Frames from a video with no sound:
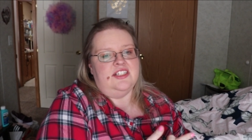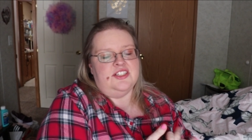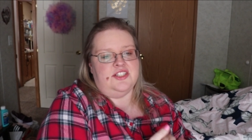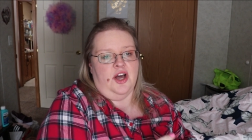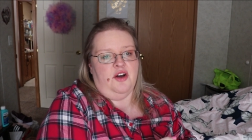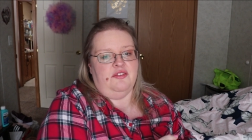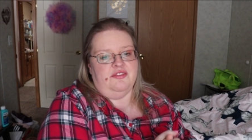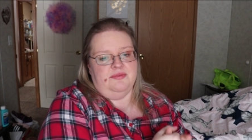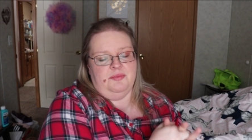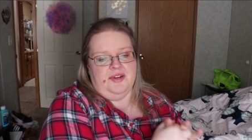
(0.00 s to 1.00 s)

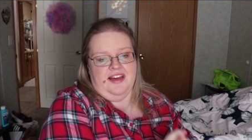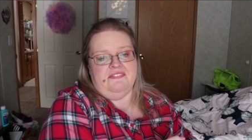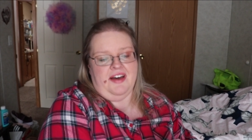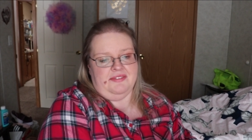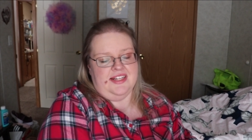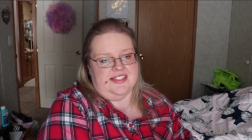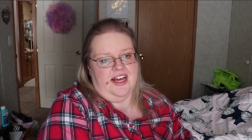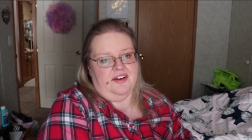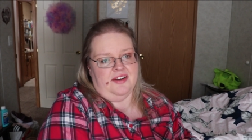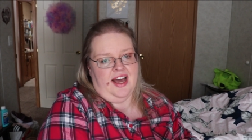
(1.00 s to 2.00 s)
So when I found this
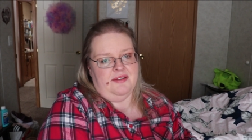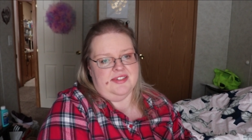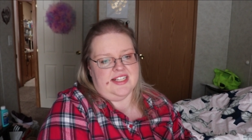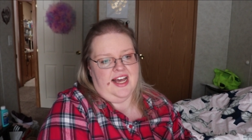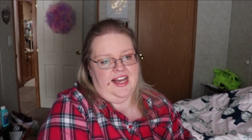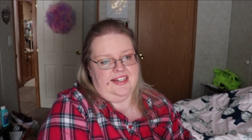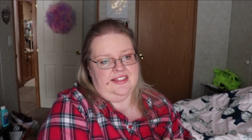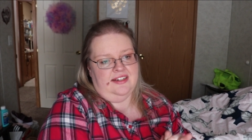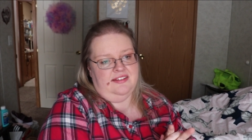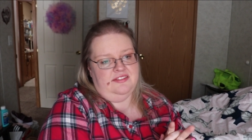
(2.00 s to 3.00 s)
out, I was
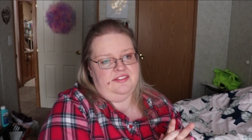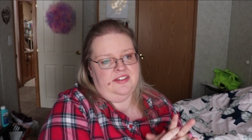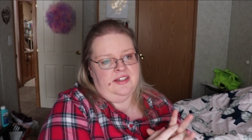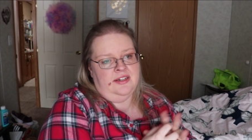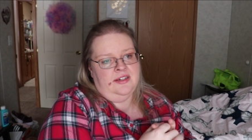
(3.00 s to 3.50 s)
kind of,